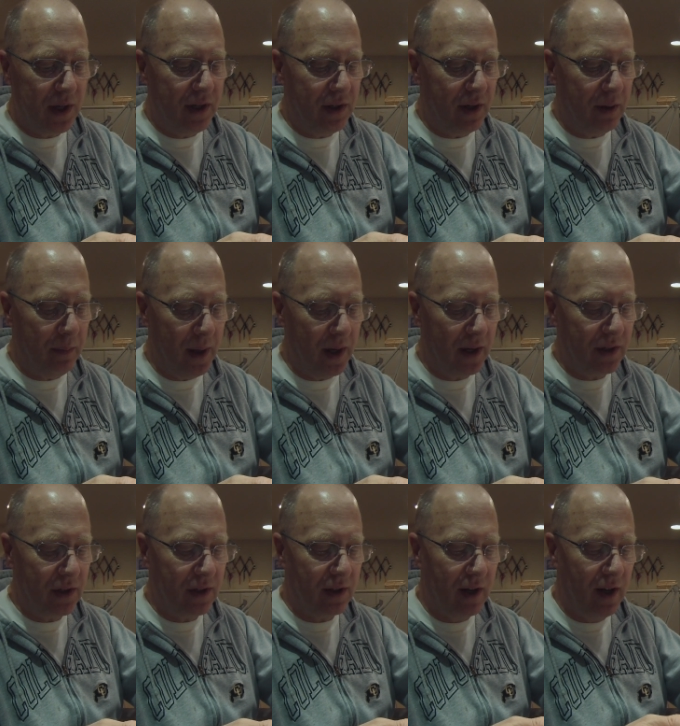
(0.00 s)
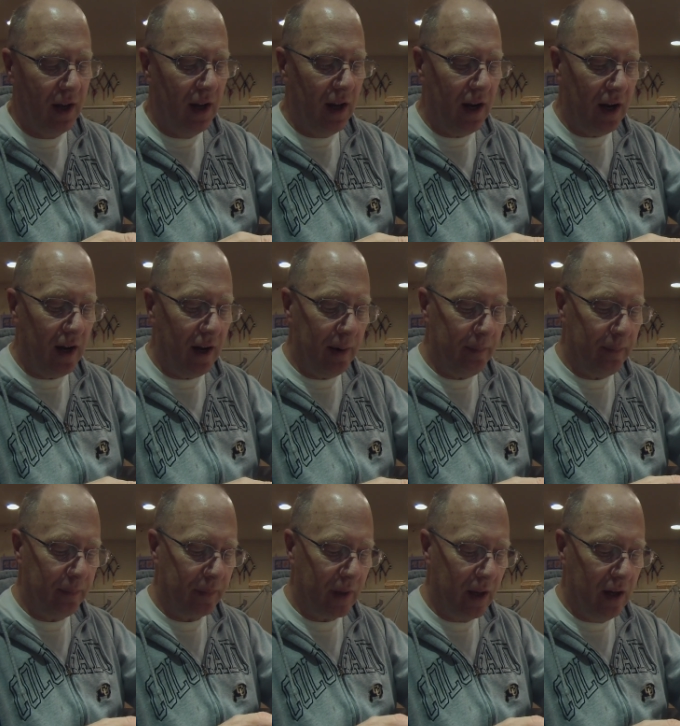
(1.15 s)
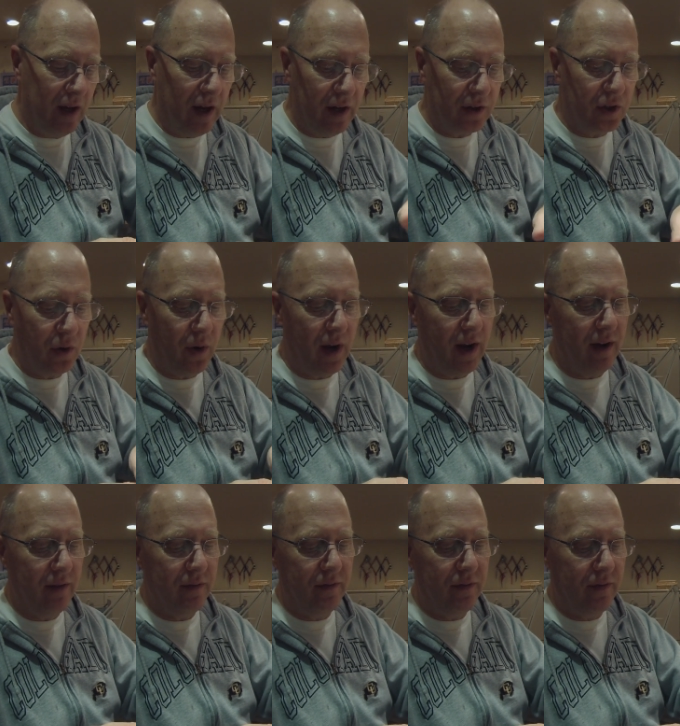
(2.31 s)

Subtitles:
easy to mix. I also have